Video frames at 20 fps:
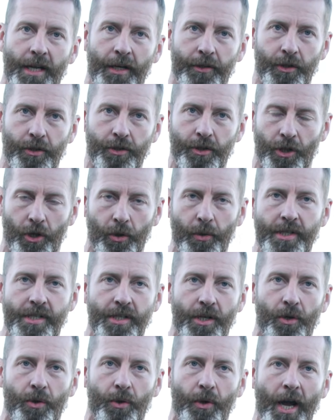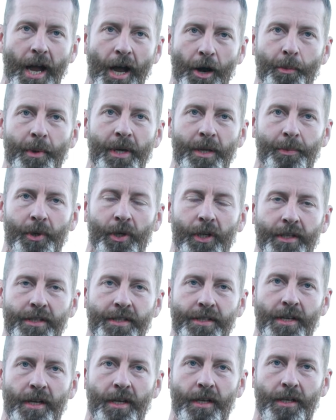Now you should always know how many
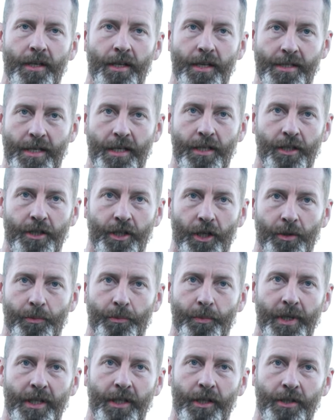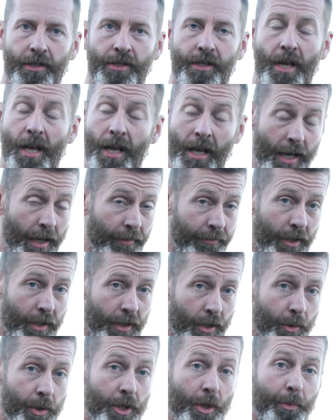bullets is in your gun, because if
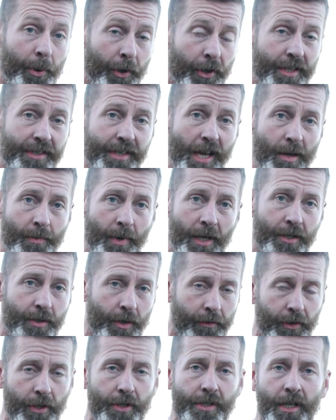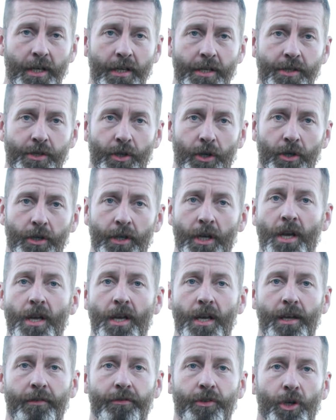you put the same in, so if you start stalk,
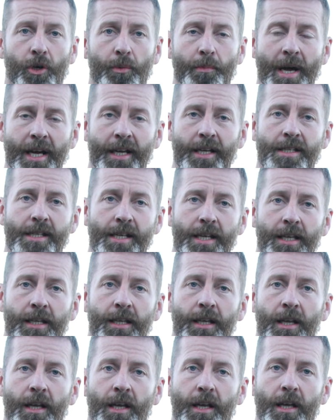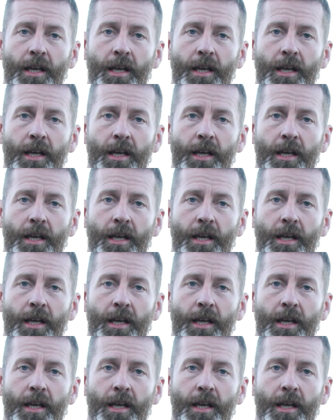if your magazine